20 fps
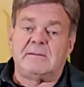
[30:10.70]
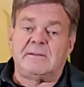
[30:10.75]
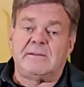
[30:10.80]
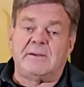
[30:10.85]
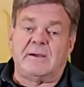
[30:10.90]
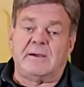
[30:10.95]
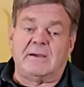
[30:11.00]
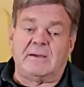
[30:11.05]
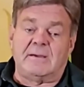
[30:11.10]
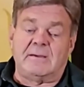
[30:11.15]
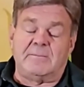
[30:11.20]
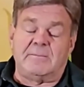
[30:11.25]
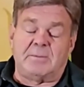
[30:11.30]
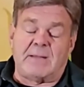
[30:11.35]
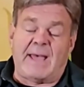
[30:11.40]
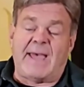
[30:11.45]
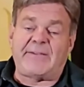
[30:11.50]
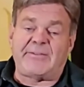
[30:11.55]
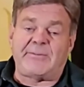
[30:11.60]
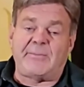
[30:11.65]
The
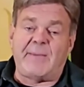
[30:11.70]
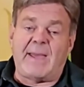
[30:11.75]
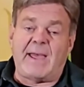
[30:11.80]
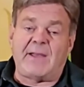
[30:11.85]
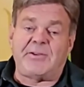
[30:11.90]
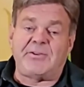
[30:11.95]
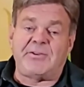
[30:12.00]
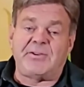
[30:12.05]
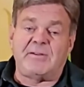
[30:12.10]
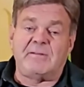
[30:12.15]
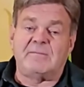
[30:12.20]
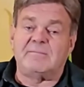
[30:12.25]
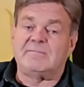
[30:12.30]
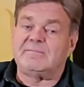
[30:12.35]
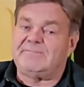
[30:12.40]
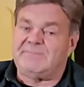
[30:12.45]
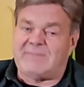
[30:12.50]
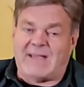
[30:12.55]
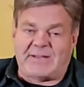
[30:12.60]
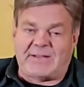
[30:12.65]
blast match,
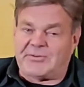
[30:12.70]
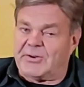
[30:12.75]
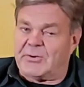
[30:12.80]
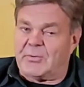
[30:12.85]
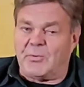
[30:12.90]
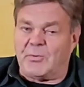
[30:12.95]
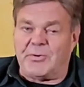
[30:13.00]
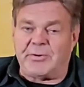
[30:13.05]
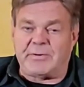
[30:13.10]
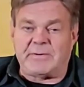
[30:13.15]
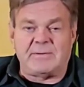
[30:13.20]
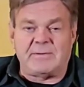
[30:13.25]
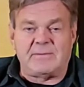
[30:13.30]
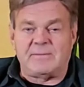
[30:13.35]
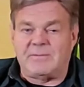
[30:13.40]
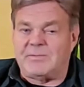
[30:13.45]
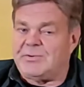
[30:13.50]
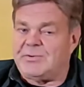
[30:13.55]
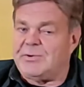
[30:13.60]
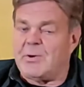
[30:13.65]
that's going to work
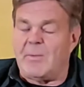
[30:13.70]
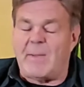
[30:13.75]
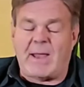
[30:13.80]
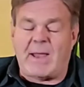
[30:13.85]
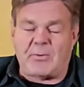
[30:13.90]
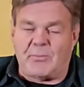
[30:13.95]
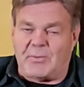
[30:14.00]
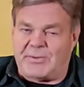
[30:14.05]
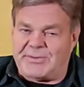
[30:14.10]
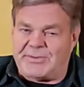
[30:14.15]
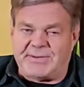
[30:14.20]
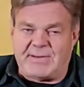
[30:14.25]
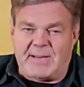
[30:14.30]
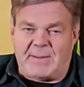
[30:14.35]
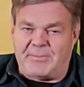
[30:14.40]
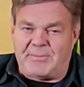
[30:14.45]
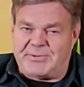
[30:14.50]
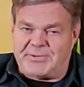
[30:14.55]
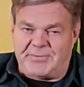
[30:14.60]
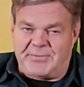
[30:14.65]
no matter what the
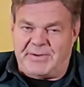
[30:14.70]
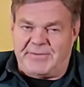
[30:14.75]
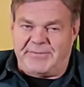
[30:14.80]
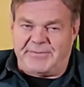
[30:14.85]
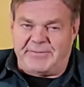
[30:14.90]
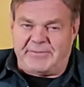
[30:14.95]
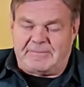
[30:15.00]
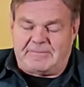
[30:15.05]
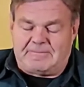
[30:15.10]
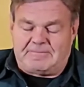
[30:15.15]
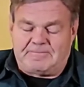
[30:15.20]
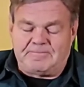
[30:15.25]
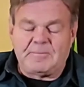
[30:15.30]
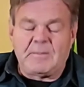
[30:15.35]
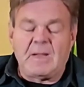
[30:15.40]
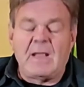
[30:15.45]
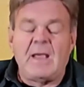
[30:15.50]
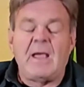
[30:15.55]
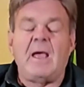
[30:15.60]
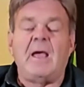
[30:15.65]
temperature is.
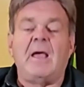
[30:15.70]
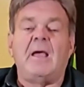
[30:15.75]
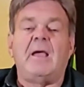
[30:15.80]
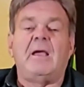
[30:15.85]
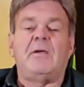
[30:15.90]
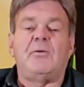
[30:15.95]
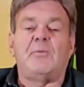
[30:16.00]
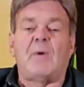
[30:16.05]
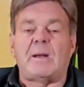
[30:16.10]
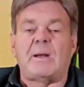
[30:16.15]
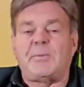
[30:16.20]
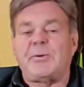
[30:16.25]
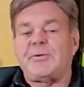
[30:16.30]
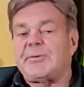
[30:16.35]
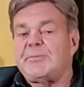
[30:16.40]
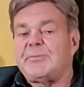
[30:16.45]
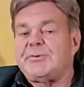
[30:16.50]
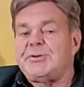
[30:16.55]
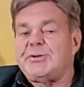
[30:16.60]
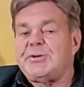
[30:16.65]
You want to put
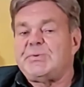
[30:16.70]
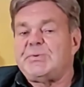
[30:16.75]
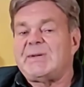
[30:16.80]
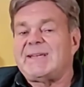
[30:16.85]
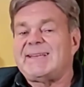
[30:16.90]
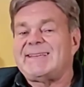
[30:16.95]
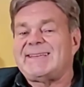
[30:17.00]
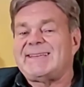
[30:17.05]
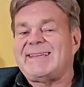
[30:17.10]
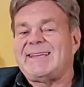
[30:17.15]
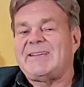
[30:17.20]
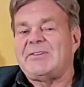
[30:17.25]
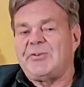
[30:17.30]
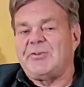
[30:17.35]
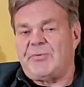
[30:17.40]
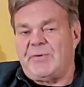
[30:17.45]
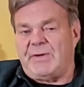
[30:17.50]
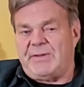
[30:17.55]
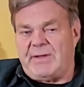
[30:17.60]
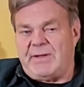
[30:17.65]
some jute
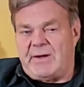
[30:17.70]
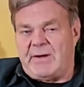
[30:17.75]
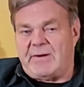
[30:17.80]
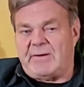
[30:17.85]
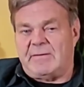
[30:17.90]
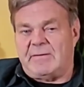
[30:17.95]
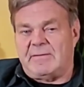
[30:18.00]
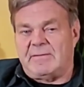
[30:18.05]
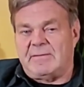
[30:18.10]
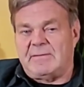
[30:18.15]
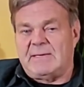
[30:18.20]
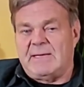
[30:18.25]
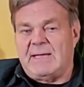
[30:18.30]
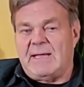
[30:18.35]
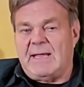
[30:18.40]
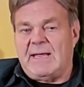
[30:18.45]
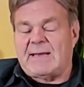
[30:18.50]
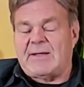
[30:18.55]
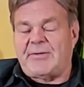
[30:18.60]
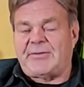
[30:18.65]
tinder in there.
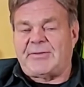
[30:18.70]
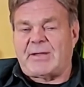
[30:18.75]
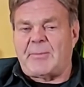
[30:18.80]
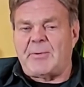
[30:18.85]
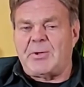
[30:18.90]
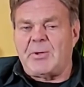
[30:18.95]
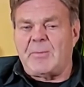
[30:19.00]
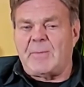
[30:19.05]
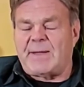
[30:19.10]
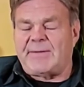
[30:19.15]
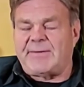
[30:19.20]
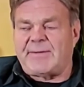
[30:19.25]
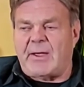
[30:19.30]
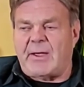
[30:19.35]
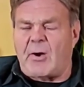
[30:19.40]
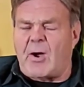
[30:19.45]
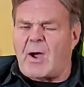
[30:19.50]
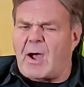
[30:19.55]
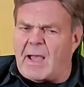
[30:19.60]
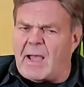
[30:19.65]
Now, some of you might
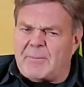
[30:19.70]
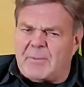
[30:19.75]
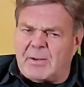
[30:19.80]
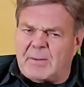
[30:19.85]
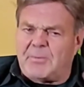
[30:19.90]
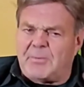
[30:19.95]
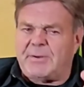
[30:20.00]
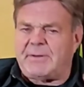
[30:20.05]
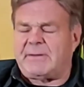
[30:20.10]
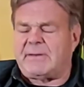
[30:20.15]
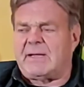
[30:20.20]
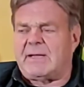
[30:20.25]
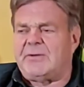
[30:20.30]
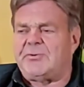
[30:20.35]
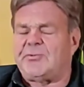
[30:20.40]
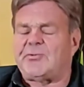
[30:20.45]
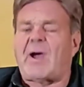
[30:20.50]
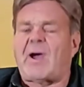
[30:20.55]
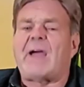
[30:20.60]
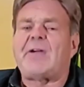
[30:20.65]
say, oh, I'm going to put uh,
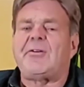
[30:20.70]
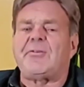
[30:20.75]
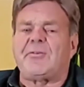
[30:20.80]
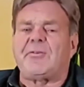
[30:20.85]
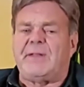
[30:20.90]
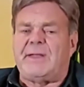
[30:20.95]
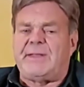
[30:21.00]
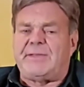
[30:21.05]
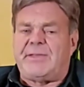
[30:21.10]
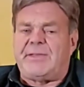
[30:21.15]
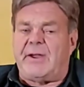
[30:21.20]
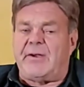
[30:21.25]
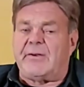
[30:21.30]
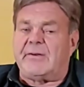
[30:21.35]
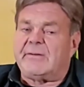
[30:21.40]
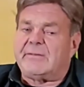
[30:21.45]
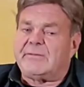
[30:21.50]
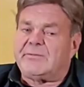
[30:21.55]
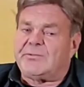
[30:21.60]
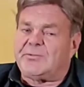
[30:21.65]
dryer lint
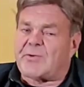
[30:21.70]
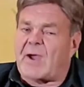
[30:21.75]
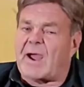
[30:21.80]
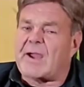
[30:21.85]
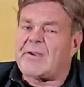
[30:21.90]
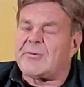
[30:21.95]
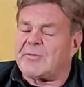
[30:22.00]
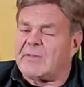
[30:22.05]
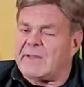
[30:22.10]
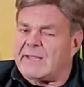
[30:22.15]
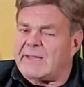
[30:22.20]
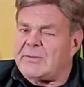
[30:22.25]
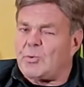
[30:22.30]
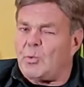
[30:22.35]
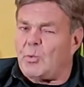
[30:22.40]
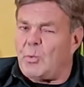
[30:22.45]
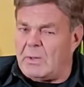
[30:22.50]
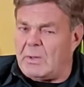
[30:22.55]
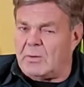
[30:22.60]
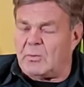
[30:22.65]
there. Dryer lint
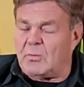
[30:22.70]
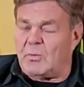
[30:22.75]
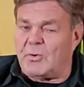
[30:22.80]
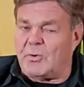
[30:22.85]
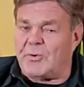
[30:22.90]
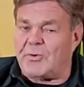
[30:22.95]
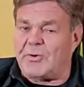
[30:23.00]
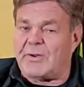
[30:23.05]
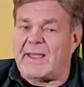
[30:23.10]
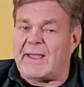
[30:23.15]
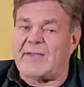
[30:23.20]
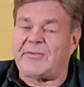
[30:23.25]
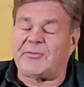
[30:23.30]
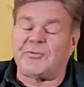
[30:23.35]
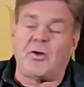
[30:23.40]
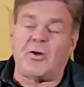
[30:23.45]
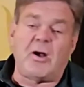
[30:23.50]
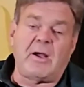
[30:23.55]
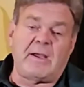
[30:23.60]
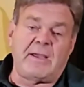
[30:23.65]
will work as
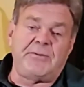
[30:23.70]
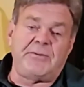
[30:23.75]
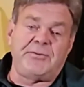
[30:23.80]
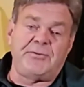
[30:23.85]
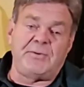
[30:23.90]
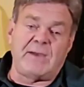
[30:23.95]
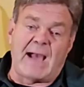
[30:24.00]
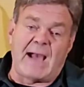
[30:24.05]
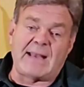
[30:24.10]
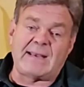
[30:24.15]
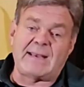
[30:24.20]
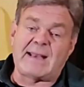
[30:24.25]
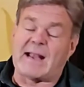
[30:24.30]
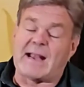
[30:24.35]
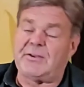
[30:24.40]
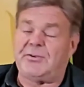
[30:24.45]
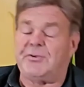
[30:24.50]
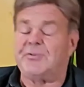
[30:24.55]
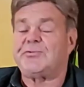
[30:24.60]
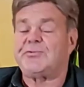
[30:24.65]
long as you got it
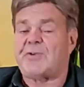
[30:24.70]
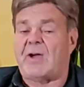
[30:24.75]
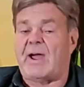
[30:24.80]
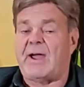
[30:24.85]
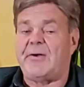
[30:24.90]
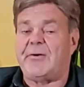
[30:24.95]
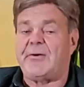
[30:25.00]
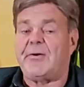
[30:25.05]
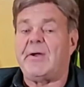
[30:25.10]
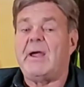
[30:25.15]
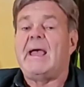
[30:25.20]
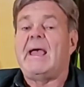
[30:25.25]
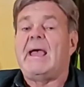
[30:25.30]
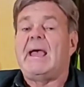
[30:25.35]
out of your dryer